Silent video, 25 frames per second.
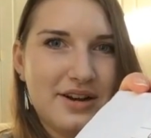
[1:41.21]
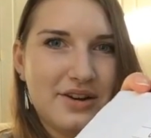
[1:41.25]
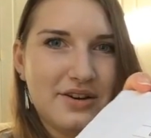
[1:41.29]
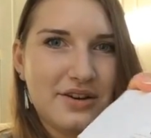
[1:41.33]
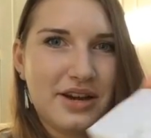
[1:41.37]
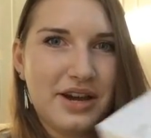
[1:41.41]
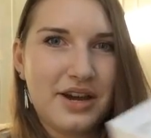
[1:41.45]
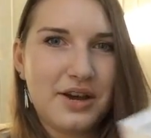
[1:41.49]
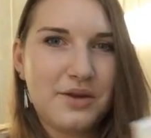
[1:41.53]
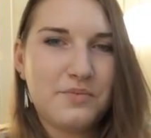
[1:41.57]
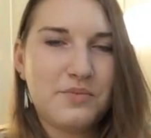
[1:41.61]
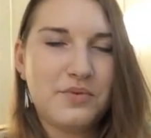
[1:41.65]

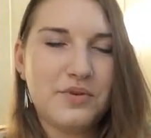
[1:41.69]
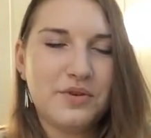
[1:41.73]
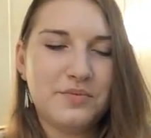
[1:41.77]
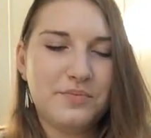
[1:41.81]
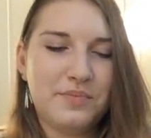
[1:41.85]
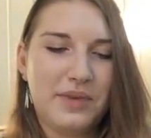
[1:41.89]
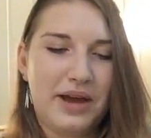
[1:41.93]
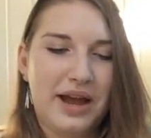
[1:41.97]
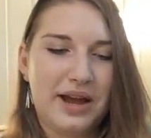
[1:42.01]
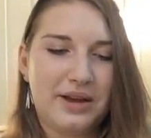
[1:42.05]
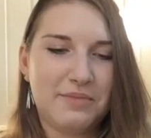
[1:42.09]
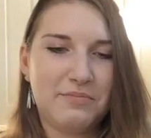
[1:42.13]
Okay, I'll put
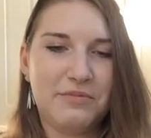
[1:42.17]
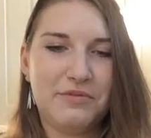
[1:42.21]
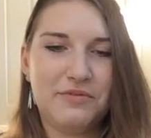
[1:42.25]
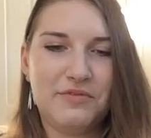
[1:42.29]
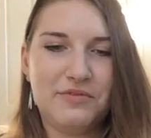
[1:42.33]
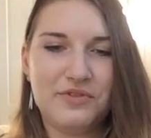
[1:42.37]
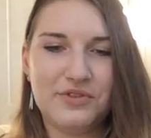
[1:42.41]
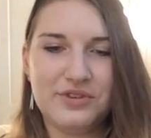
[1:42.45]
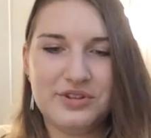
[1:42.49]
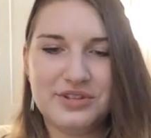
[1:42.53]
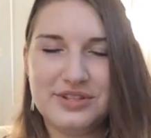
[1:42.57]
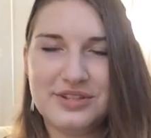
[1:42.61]
it back
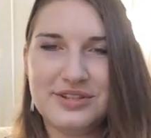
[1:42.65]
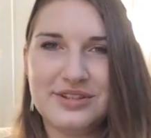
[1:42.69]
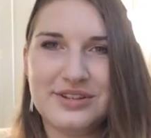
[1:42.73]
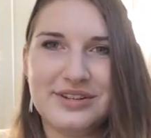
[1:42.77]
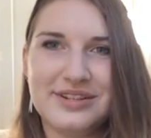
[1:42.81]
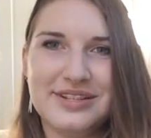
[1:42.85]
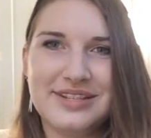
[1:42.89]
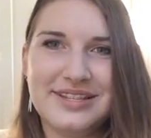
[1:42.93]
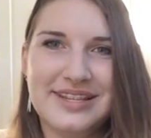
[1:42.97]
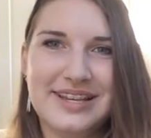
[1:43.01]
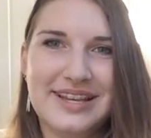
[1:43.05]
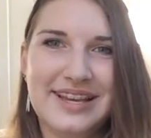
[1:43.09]
before it
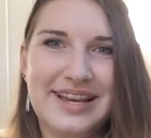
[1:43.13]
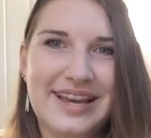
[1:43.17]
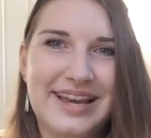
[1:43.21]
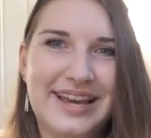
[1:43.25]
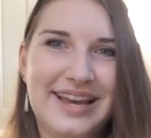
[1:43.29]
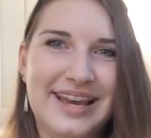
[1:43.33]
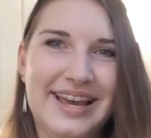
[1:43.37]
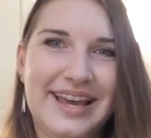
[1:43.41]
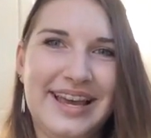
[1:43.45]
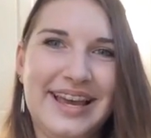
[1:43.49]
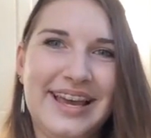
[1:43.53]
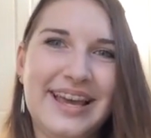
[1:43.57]
starts
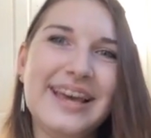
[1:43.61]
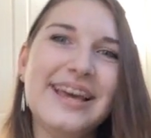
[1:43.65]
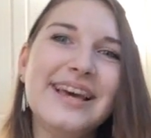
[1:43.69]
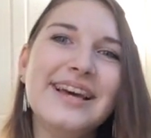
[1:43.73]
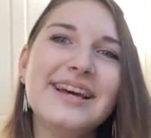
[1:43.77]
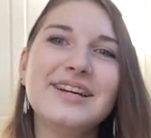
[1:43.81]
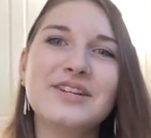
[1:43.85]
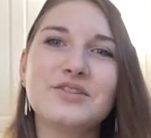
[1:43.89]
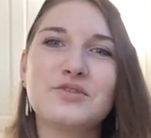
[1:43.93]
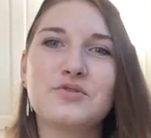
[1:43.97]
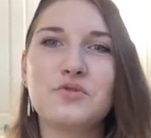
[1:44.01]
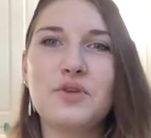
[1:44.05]

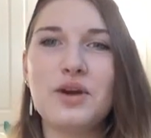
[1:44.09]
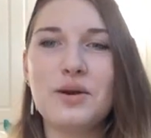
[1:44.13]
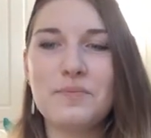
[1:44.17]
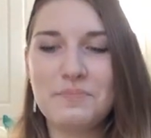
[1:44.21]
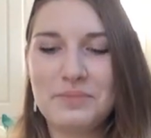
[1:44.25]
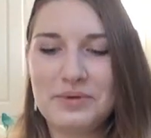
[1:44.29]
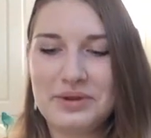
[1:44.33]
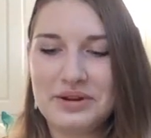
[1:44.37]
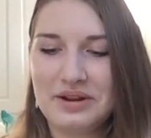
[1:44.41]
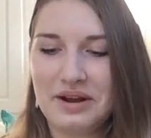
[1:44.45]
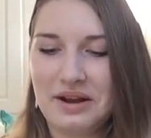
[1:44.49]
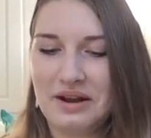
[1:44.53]

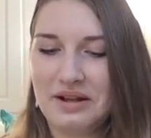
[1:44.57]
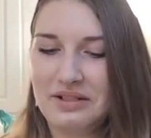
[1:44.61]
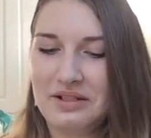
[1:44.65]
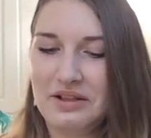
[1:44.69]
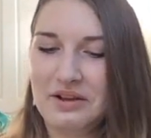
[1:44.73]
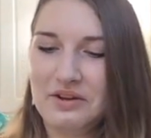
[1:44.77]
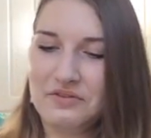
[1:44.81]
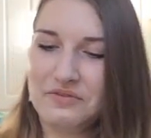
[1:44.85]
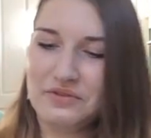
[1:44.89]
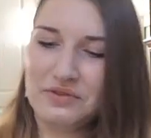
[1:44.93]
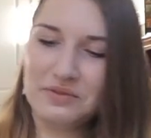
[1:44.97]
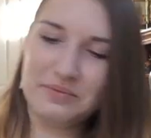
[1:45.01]
dripping
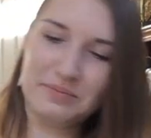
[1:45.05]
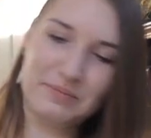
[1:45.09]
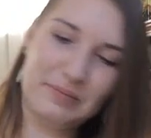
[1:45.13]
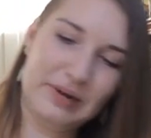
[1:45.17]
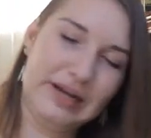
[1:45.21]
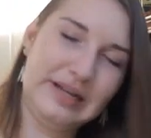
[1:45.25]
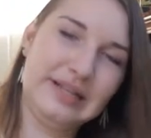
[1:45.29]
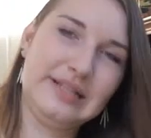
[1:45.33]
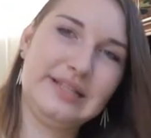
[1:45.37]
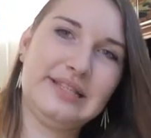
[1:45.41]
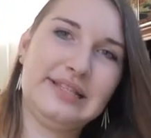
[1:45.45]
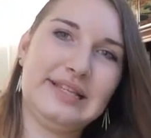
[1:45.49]
all over
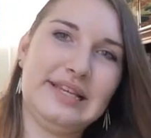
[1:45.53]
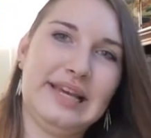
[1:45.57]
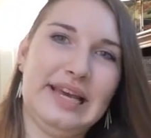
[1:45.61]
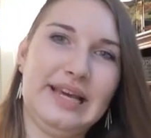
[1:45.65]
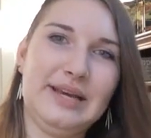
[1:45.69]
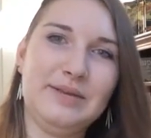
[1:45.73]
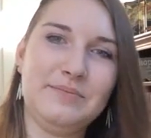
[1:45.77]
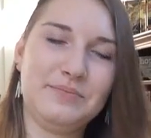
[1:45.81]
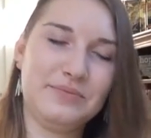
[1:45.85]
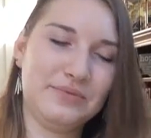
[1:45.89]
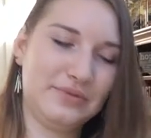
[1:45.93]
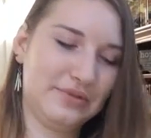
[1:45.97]
my
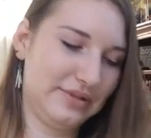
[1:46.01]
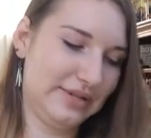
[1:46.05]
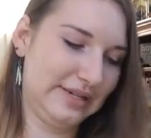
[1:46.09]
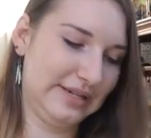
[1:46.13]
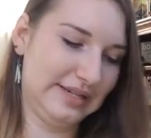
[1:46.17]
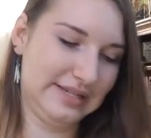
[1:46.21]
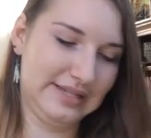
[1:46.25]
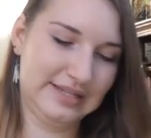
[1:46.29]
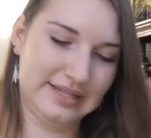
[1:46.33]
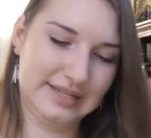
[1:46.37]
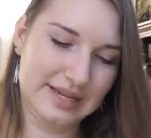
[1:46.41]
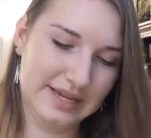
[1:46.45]
table,
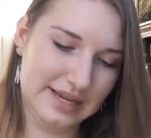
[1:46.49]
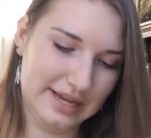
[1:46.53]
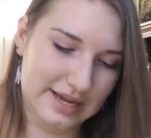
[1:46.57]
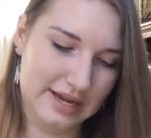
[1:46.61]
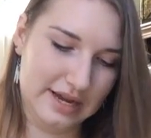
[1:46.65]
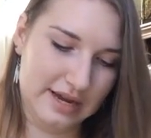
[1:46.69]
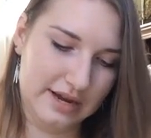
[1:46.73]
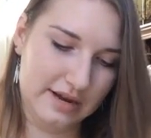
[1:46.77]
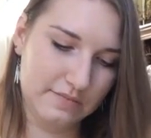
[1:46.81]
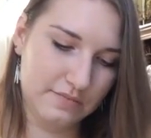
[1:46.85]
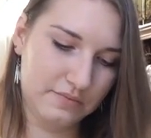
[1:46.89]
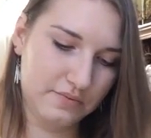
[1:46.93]
because
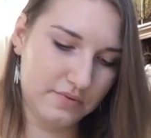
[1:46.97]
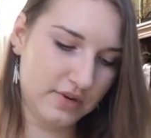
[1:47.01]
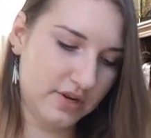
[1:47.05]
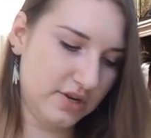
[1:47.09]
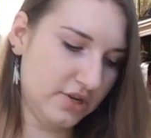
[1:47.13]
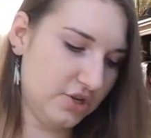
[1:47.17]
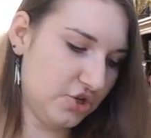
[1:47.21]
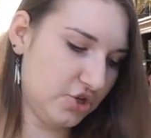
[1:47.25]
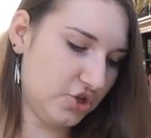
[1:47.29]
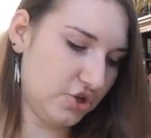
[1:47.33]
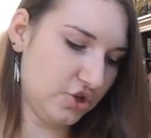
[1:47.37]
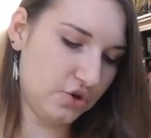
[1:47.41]
I'm
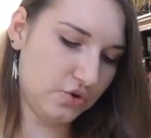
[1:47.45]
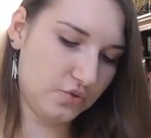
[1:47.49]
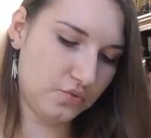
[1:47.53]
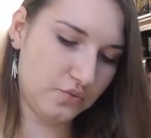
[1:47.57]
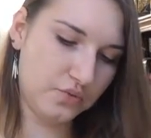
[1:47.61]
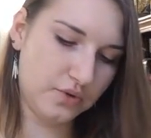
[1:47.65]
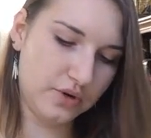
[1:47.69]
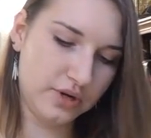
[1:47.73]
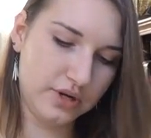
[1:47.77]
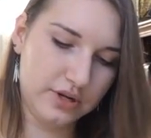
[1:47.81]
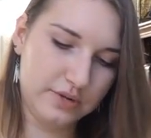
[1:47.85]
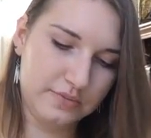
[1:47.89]
pretty sure
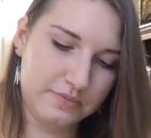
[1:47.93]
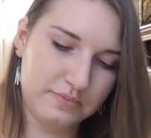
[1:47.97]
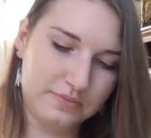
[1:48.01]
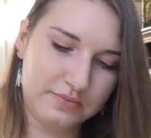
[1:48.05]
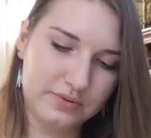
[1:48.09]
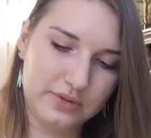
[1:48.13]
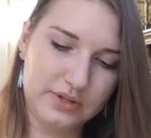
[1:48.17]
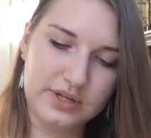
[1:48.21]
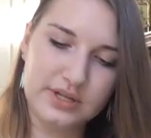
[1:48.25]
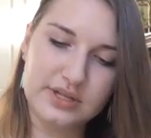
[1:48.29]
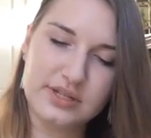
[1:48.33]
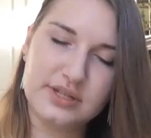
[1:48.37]
wood
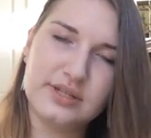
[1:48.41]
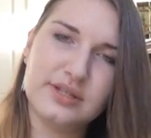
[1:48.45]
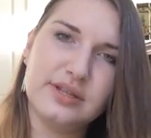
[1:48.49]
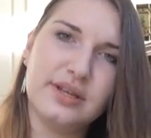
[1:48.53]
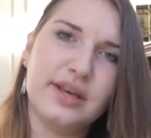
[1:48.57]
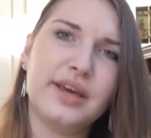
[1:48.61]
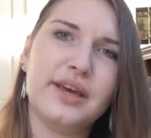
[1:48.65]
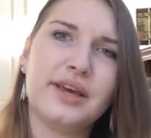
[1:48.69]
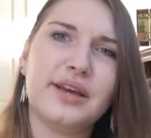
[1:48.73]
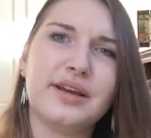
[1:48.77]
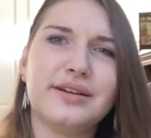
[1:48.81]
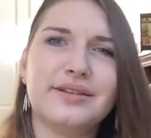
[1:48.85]
plus
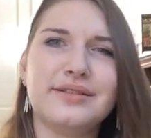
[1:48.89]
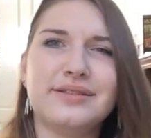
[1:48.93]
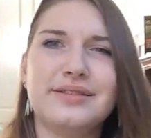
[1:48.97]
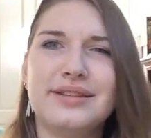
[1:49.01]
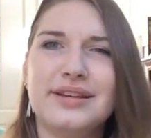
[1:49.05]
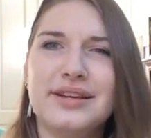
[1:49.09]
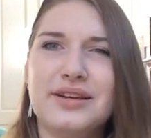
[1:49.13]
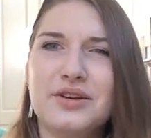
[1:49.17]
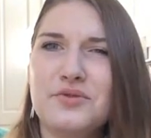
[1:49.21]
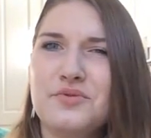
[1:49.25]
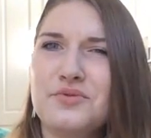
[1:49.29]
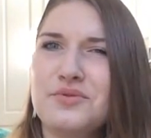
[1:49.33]
like
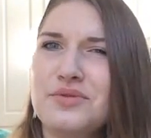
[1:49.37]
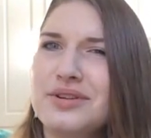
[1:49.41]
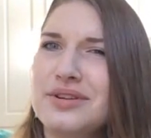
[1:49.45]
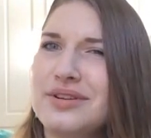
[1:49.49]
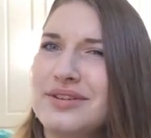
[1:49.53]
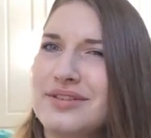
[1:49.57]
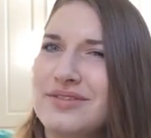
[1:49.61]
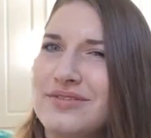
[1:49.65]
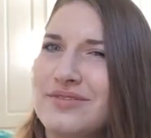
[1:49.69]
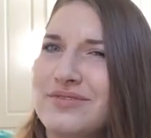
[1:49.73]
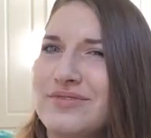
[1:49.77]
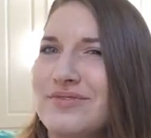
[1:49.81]

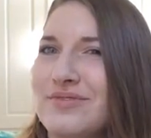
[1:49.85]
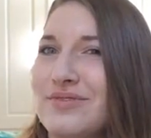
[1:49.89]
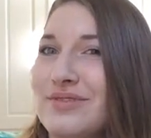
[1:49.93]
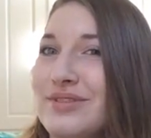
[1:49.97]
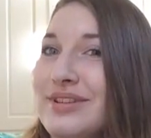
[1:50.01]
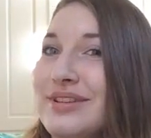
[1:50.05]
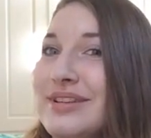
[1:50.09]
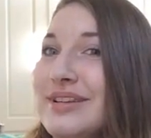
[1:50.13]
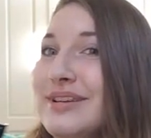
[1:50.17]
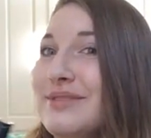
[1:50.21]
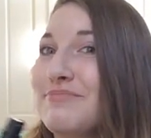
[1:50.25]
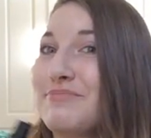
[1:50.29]
liquid
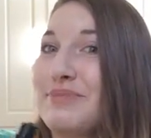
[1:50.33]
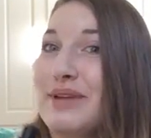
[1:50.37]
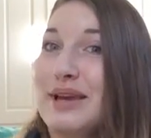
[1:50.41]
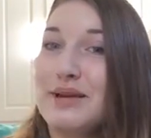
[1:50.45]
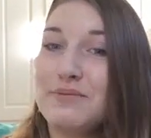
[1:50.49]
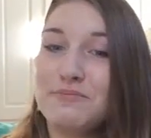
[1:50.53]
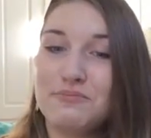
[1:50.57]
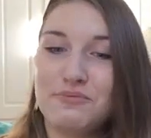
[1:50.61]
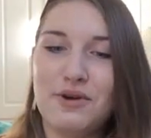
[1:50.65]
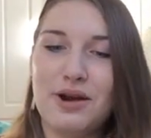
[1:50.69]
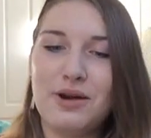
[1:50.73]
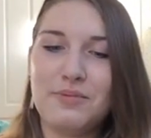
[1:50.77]
acrylic
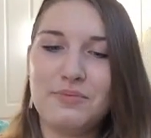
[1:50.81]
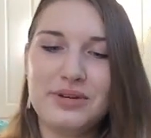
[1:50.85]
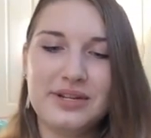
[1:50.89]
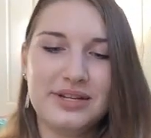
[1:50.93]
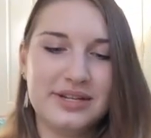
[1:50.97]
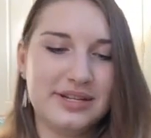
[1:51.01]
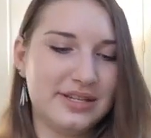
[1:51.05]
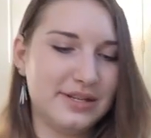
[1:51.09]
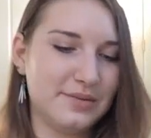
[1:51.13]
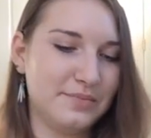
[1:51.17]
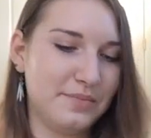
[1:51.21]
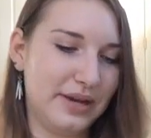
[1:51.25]
paint probably
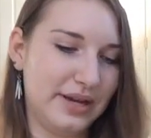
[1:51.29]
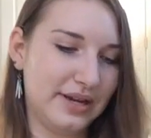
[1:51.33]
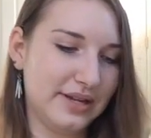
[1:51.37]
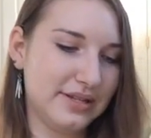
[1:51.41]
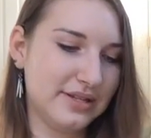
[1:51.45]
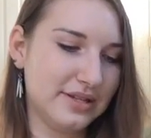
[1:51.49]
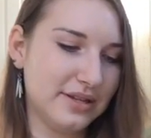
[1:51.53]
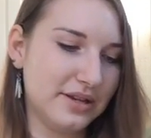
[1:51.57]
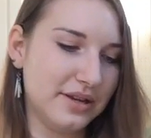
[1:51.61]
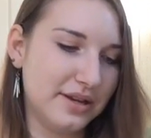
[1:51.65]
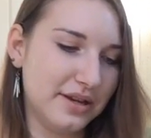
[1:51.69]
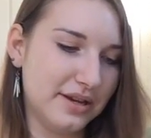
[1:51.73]
doesn't
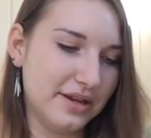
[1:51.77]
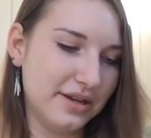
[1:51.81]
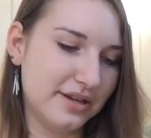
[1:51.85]
mix.